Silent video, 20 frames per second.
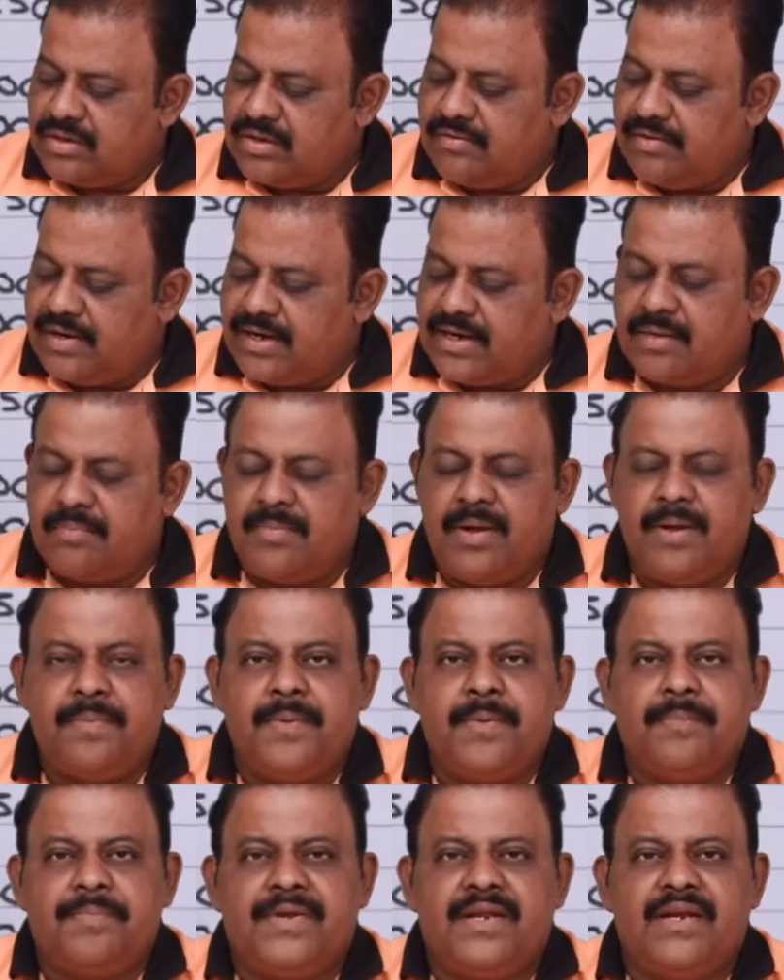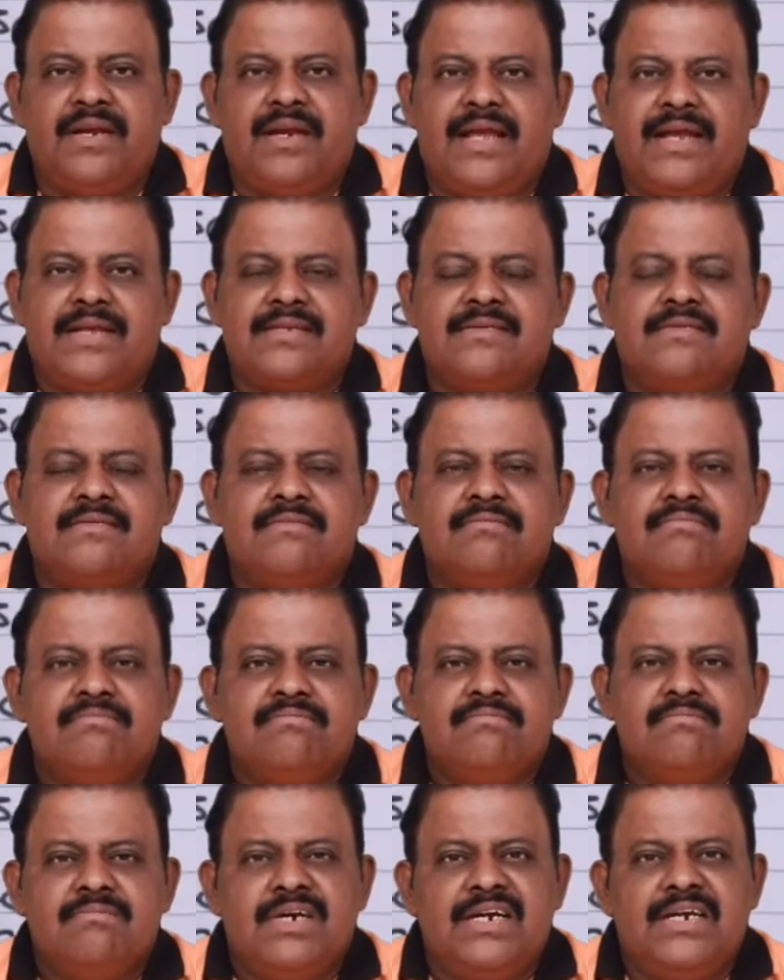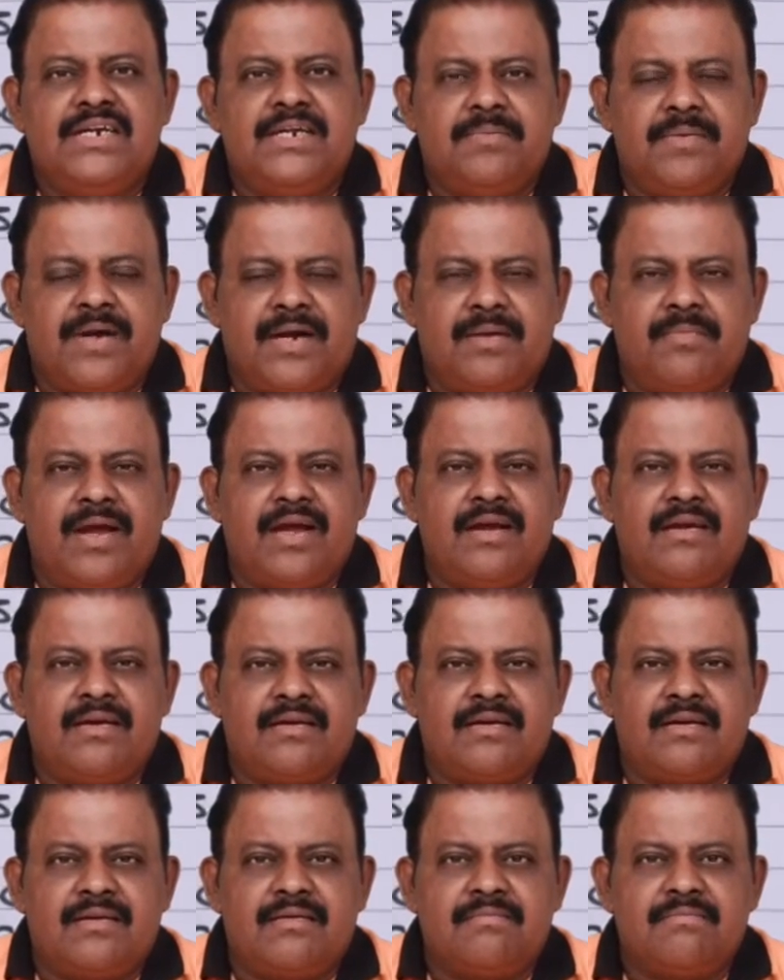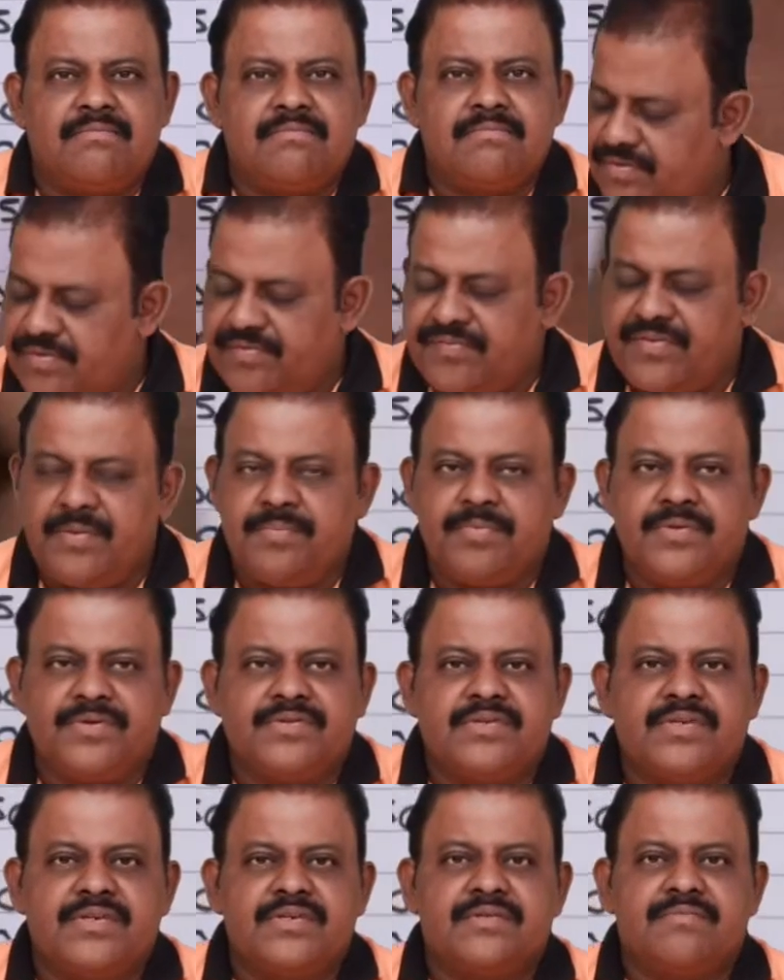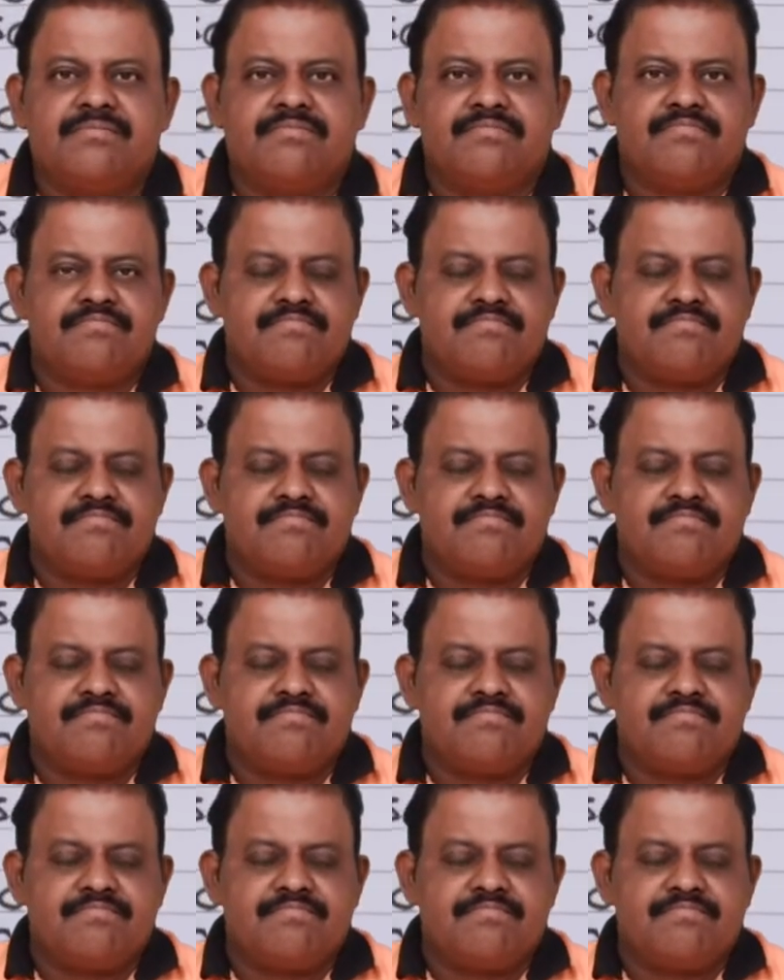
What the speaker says: divided by 15 lakhs multiplied by 100, 50%.